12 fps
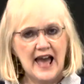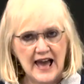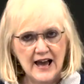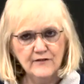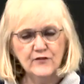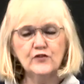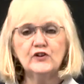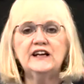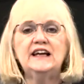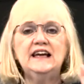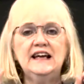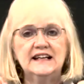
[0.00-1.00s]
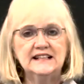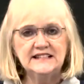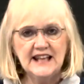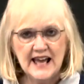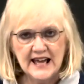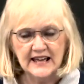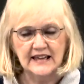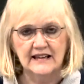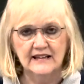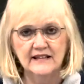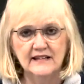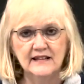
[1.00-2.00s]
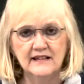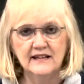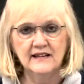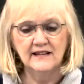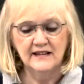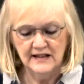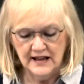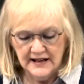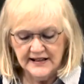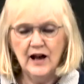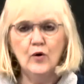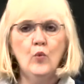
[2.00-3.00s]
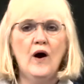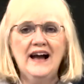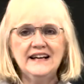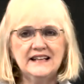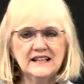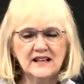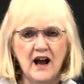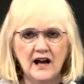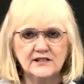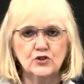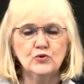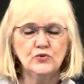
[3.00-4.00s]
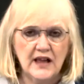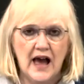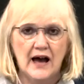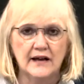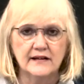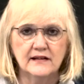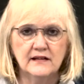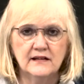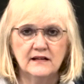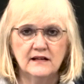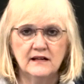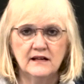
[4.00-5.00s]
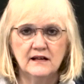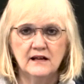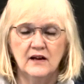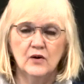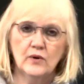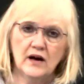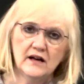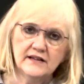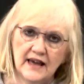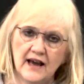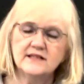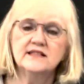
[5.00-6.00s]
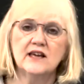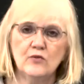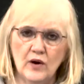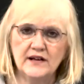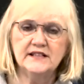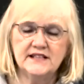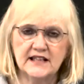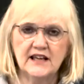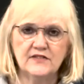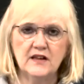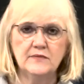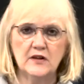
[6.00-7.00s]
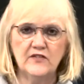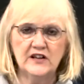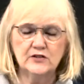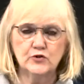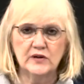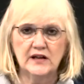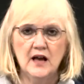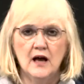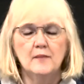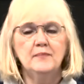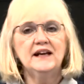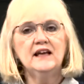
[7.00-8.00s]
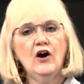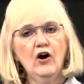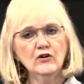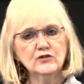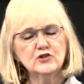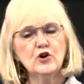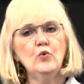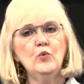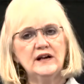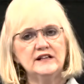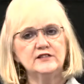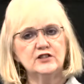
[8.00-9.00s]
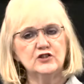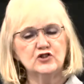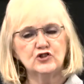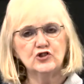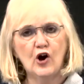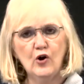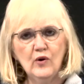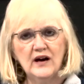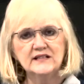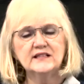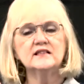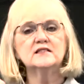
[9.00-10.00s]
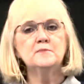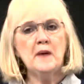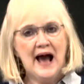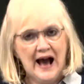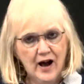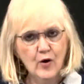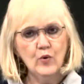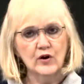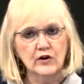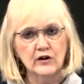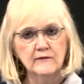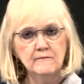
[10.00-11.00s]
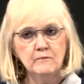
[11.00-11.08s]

every day. Now, why did God do that? Well, yes, he wanted to give them the victory, but he also wanted to show us his power.